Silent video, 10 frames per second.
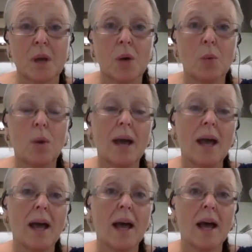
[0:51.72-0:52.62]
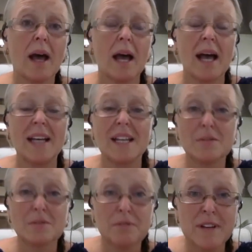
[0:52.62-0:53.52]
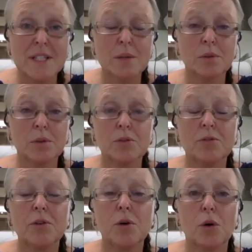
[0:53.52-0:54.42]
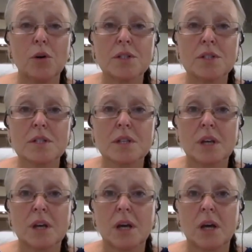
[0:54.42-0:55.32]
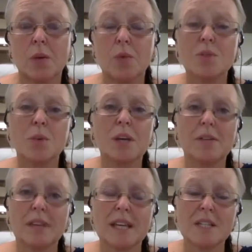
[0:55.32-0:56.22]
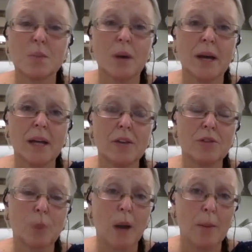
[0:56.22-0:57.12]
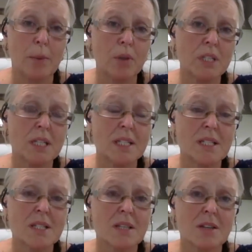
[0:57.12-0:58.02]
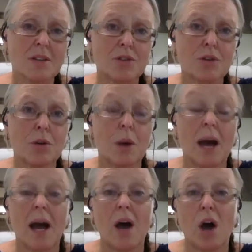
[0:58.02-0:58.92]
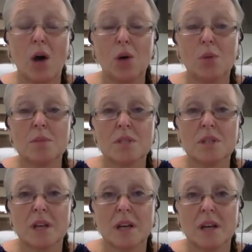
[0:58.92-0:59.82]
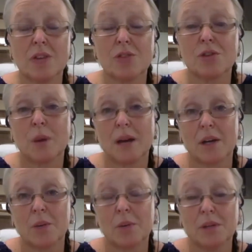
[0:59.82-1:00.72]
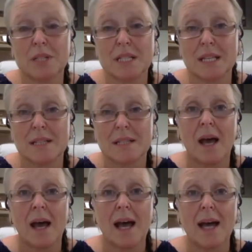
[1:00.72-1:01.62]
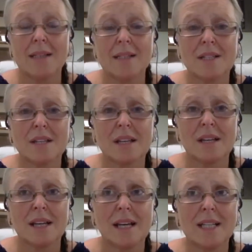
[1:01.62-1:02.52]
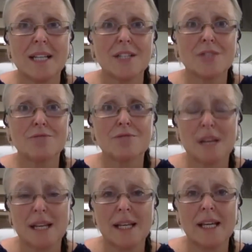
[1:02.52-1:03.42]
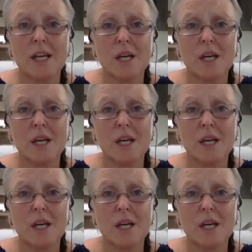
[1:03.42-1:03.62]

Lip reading: where an invisible force was weaving its way through our bodies, through our homes, and through our communities. And it has really